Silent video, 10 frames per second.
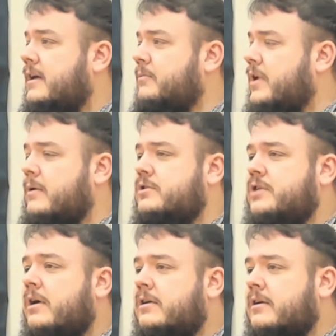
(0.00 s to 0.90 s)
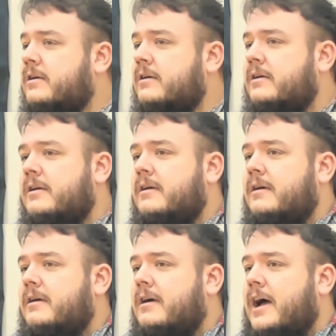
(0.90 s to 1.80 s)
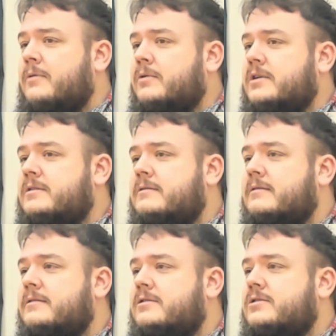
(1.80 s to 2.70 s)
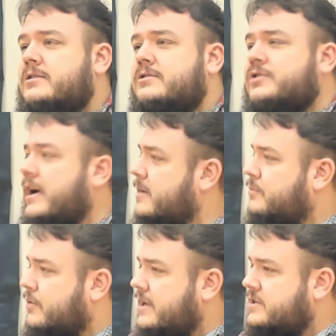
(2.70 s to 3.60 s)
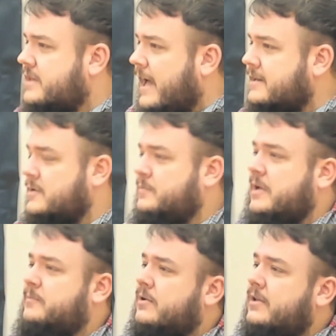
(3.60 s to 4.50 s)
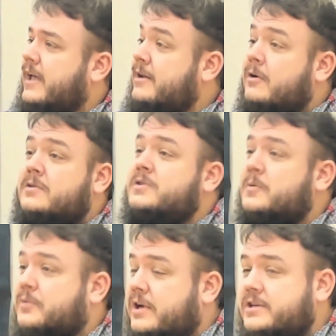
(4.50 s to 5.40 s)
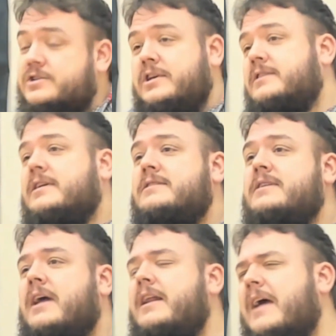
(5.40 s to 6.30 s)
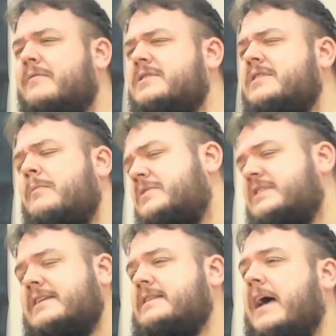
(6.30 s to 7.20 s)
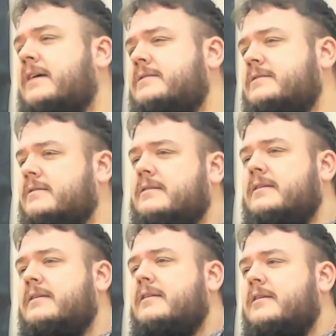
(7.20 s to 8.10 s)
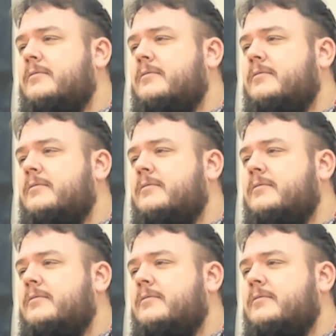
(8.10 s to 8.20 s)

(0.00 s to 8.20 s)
And when I was younger, I would try to preach that to people and also preach Jesus, and I'd have some success.